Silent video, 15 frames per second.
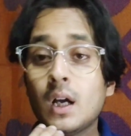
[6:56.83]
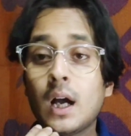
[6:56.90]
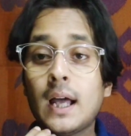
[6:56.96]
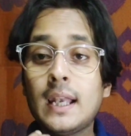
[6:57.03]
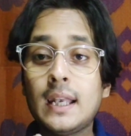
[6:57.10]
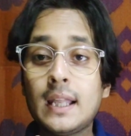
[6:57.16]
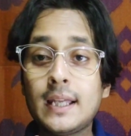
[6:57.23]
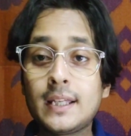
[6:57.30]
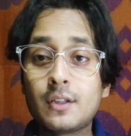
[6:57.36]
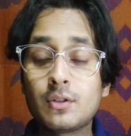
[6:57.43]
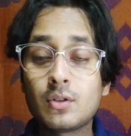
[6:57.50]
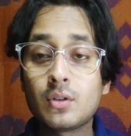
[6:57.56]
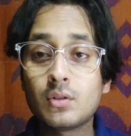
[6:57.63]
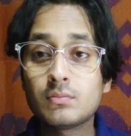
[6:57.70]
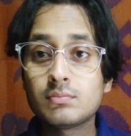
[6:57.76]
Unlike you
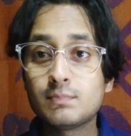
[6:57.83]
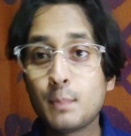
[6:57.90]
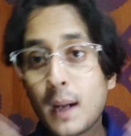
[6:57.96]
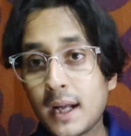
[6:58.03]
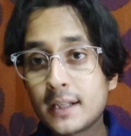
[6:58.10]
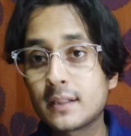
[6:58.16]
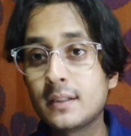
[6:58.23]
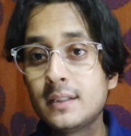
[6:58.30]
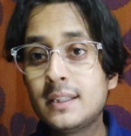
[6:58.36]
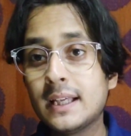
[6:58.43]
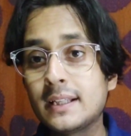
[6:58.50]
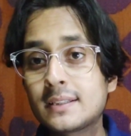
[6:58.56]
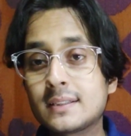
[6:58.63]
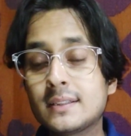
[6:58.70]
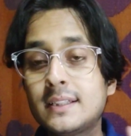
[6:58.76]
know, but
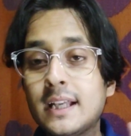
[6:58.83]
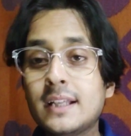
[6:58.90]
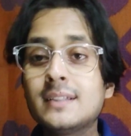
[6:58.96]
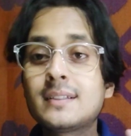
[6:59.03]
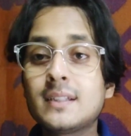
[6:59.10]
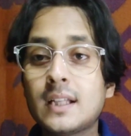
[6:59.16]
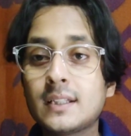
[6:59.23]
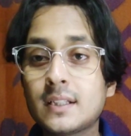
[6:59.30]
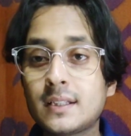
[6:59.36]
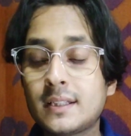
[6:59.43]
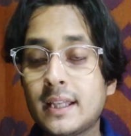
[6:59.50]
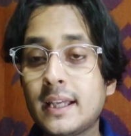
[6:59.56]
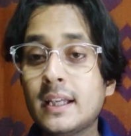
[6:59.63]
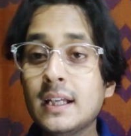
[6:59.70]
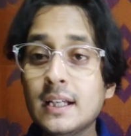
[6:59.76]
this there is another
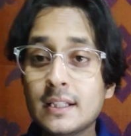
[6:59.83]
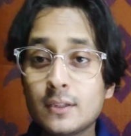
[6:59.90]
thing.